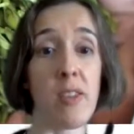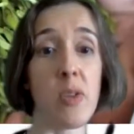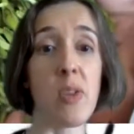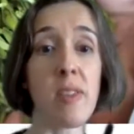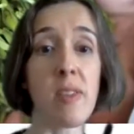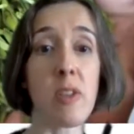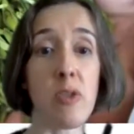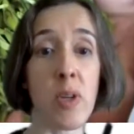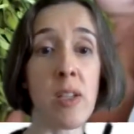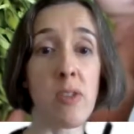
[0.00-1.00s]
So this is a
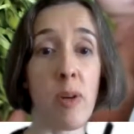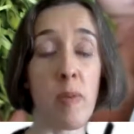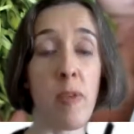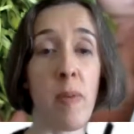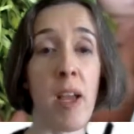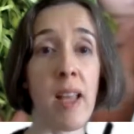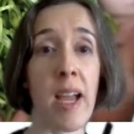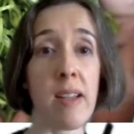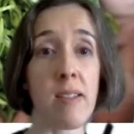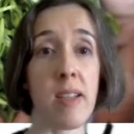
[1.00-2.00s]
transcript from that
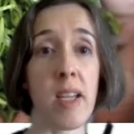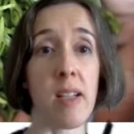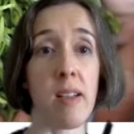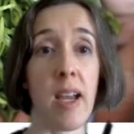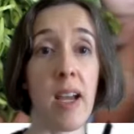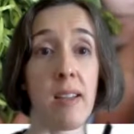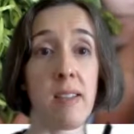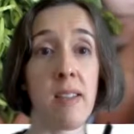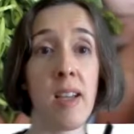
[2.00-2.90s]
last day in class.